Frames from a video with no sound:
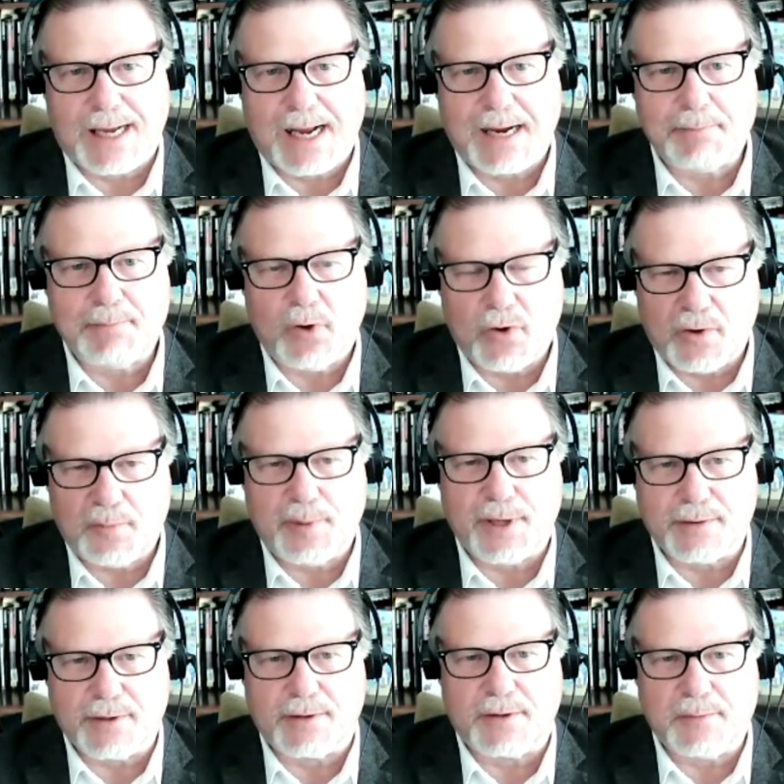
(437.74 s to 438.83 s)
I'm
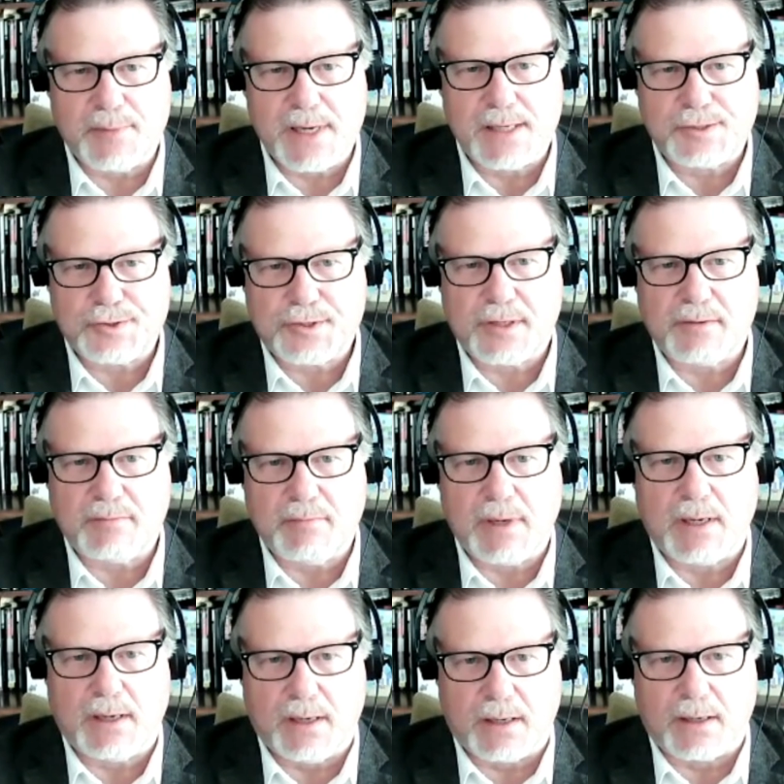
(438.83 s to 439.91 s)
hoping that the mainstream
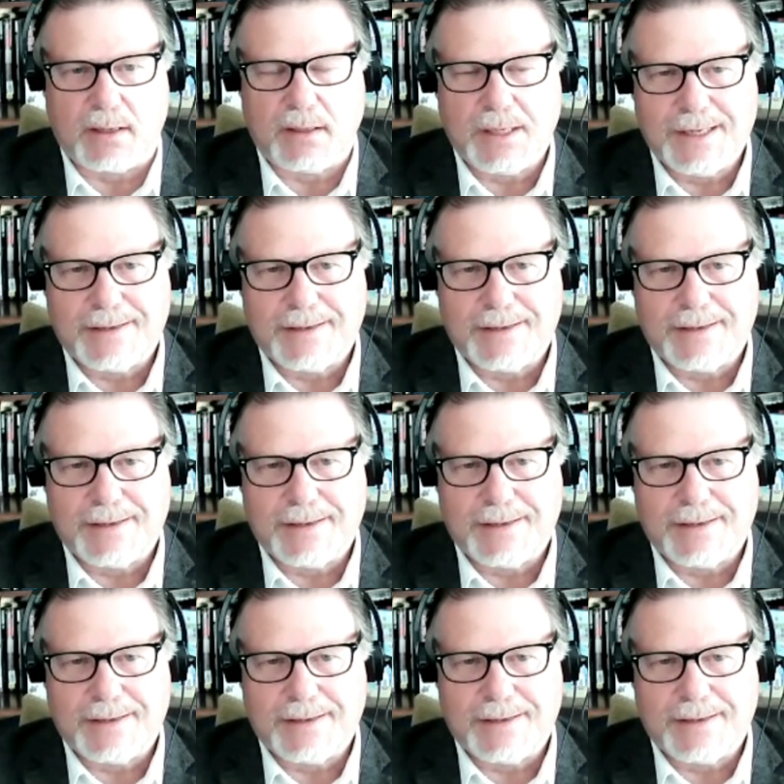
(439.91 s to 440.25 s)
media,